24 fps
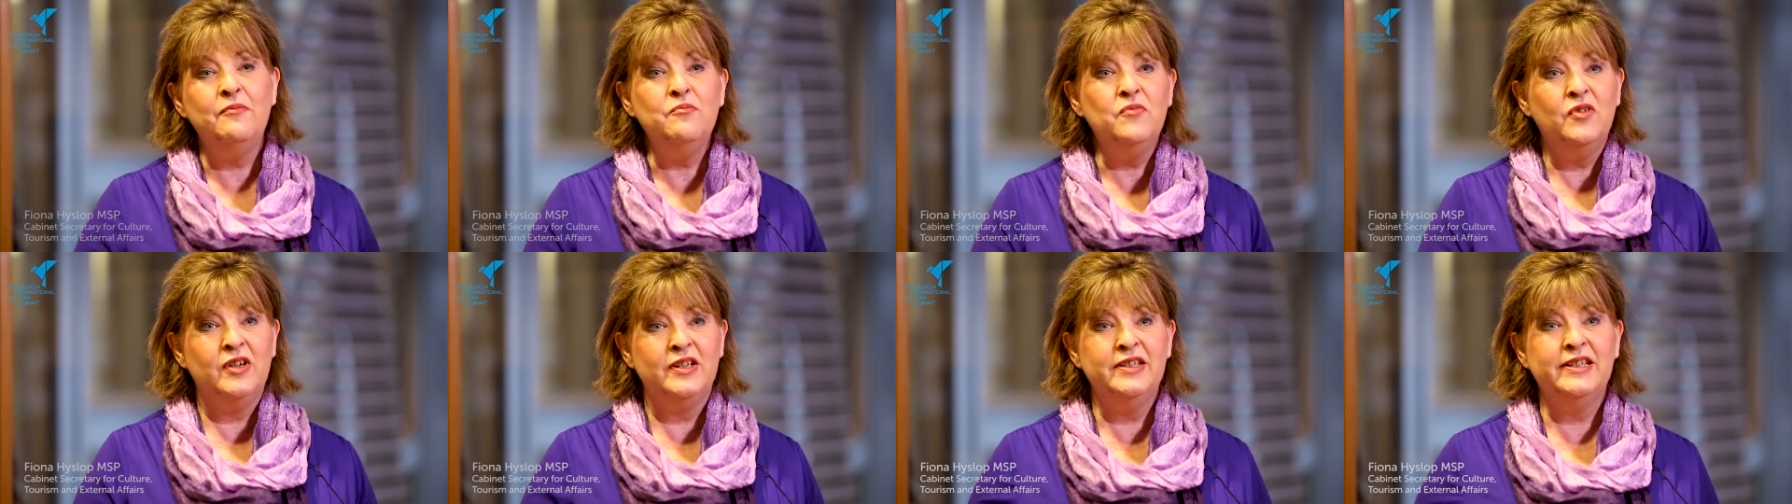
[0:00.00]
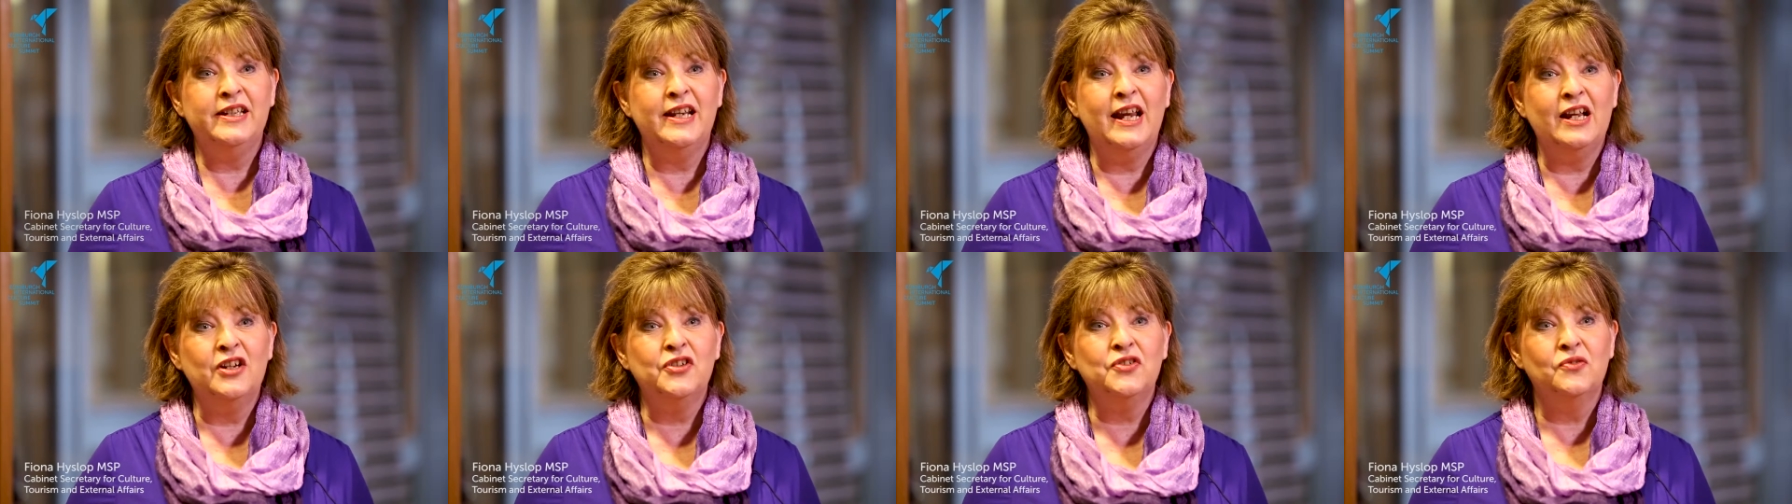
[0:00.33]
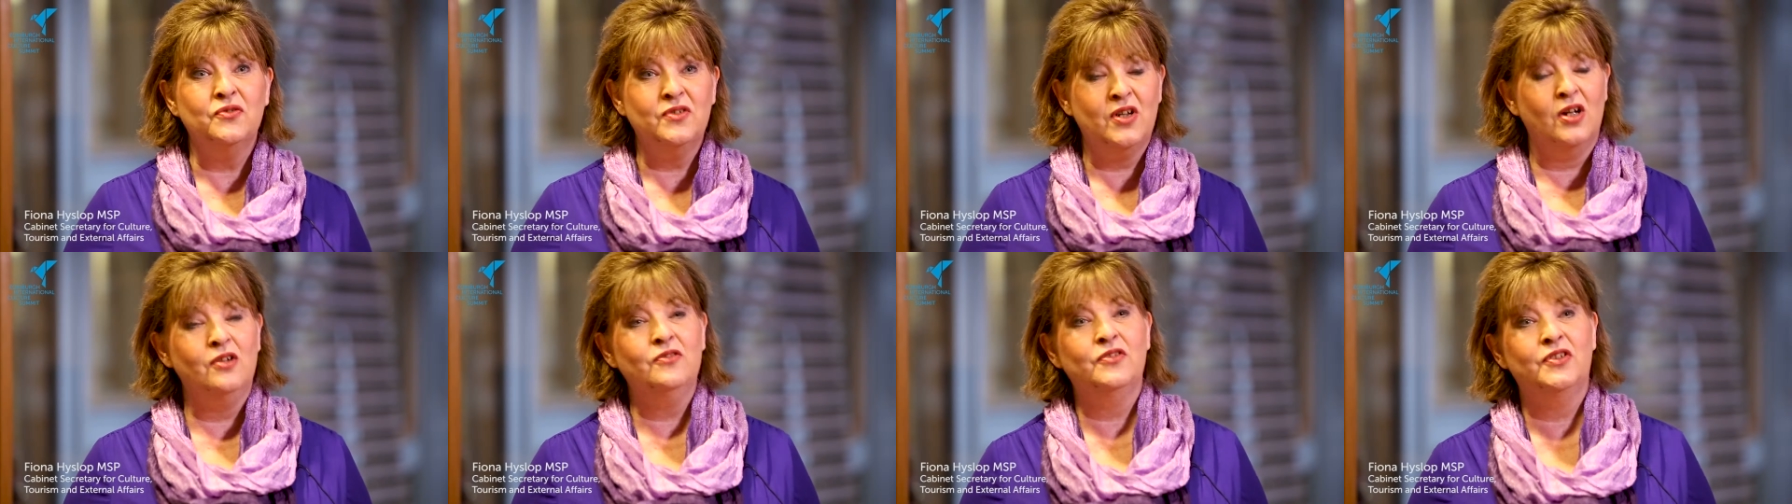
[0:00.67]
Edinburgh
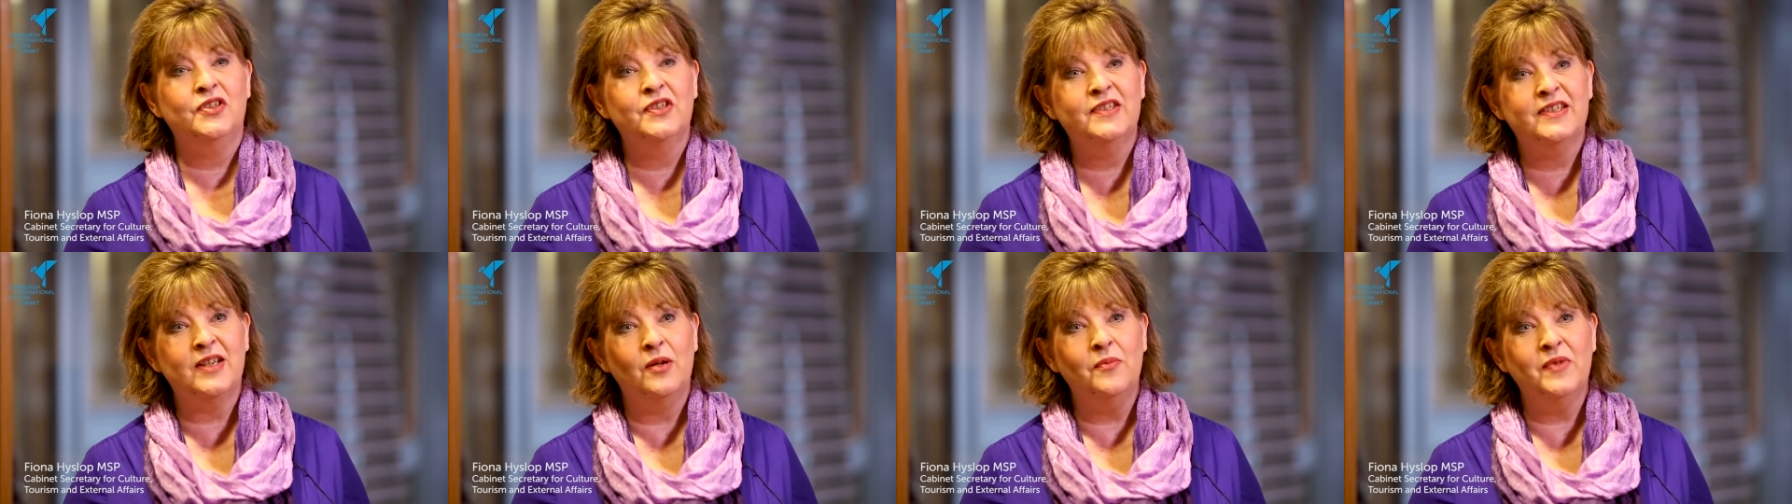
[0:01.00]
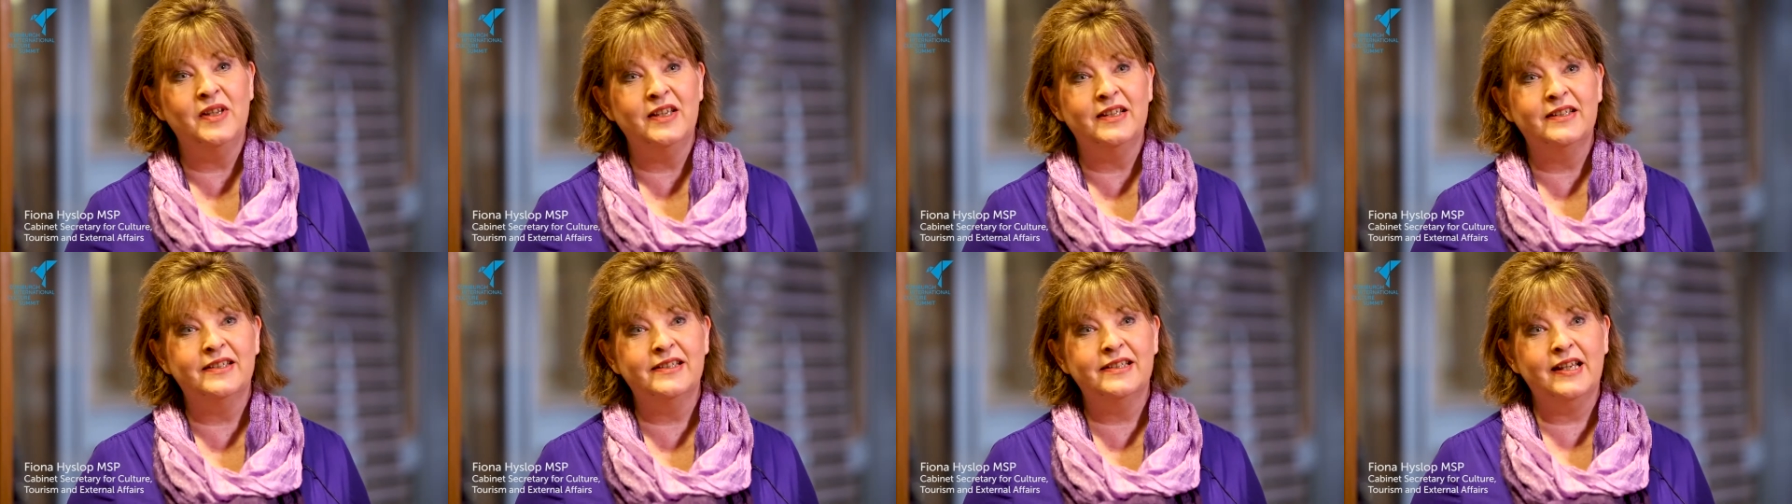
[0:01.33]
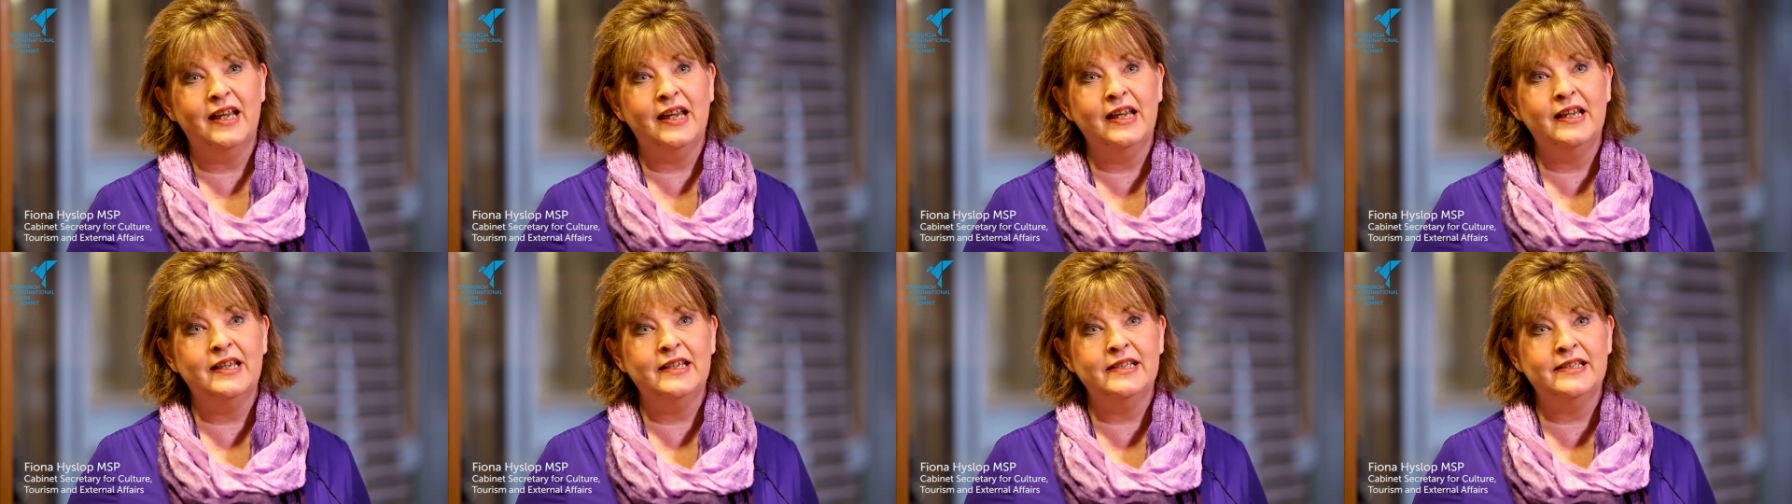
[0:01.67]
International Culture
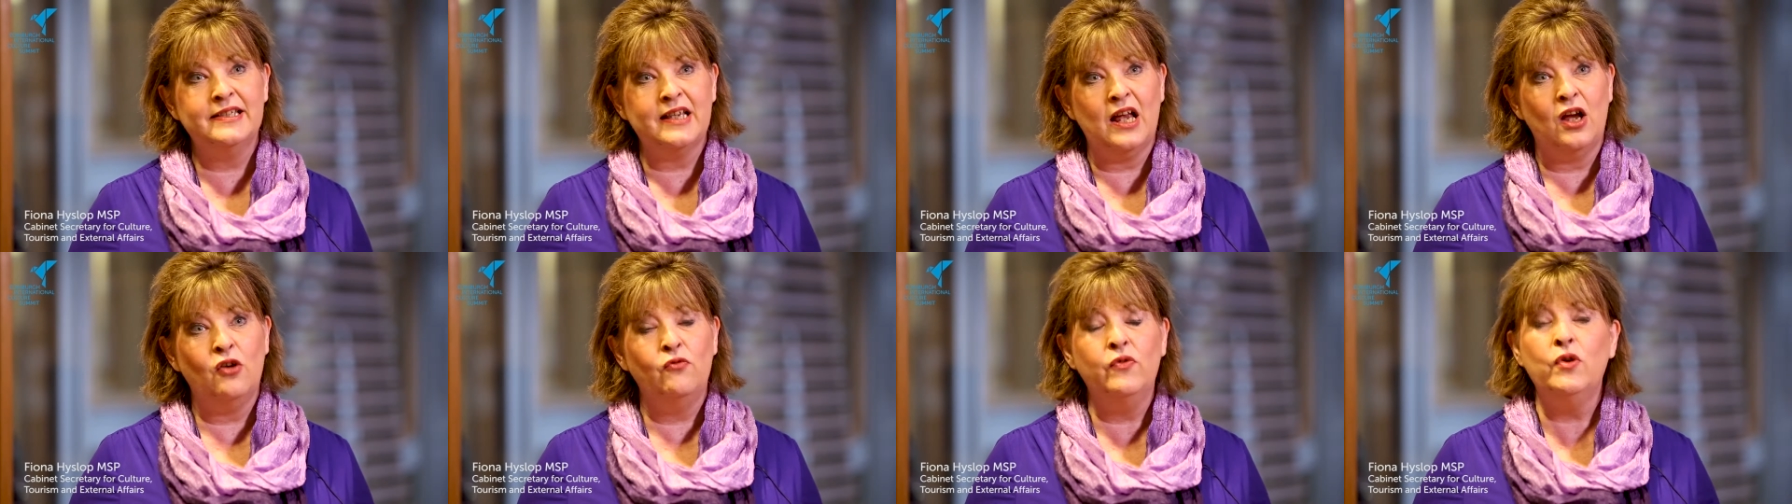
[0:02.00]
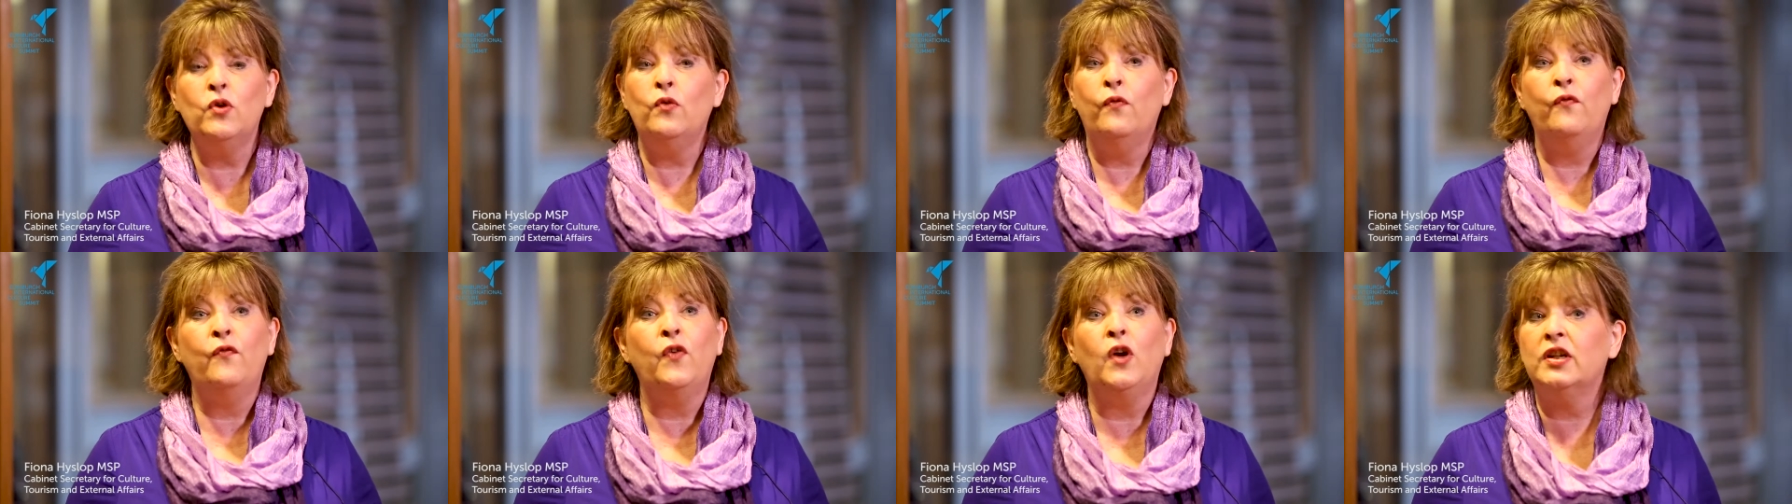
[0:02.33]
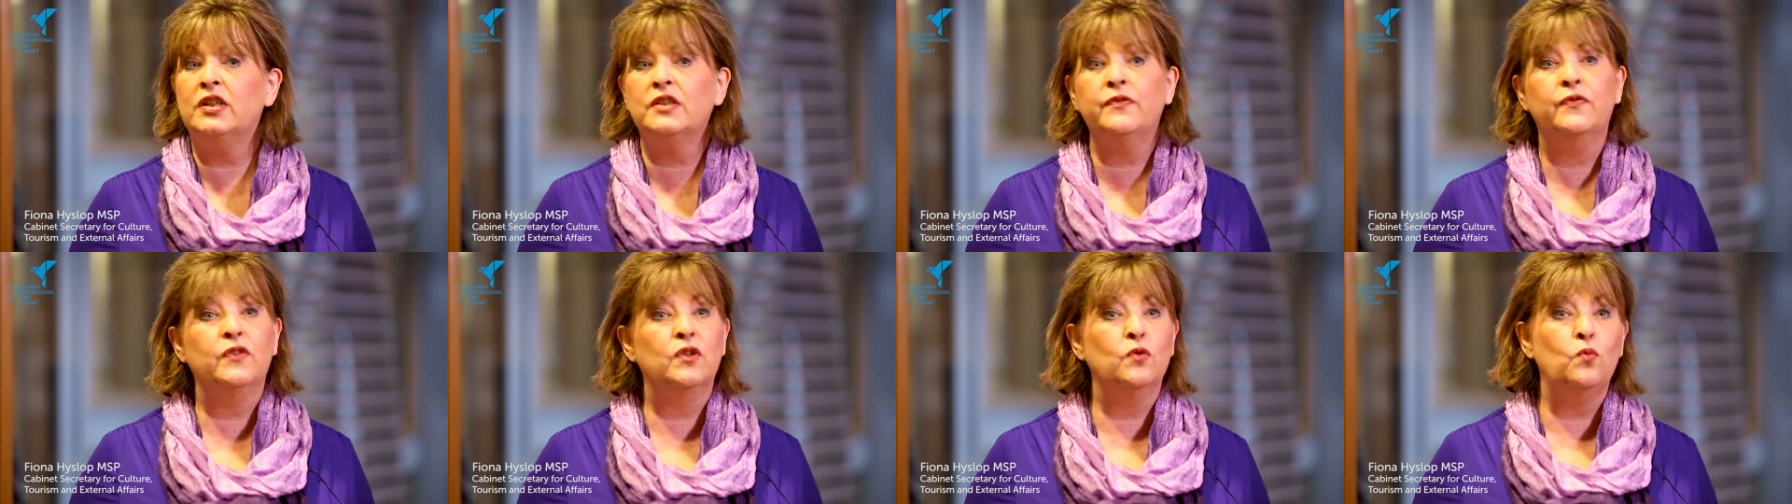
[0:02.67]
Summit is a real
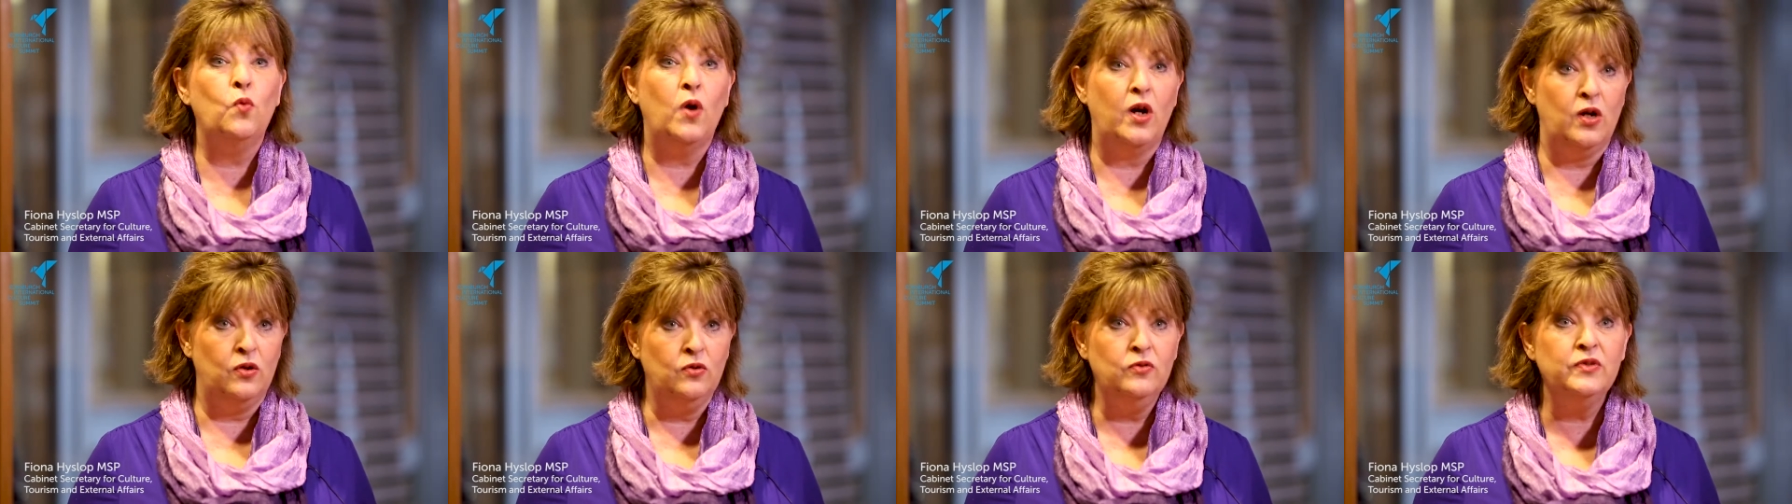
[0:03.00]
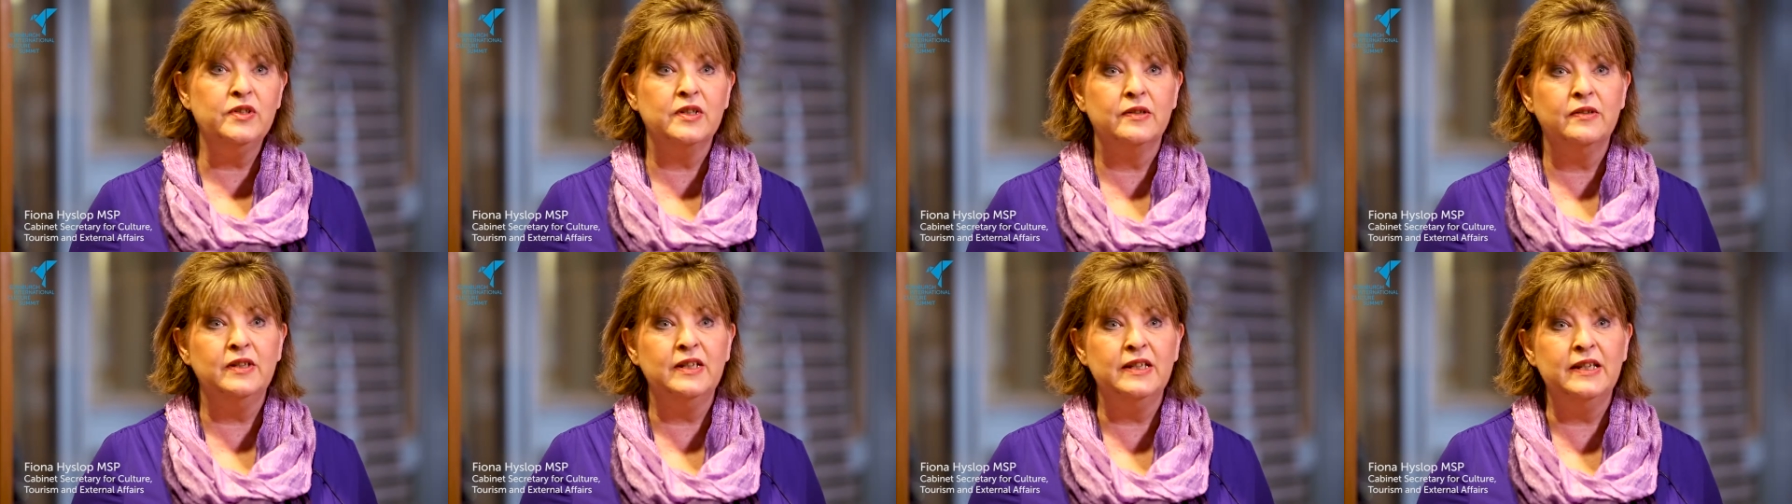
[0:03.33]
first for the world.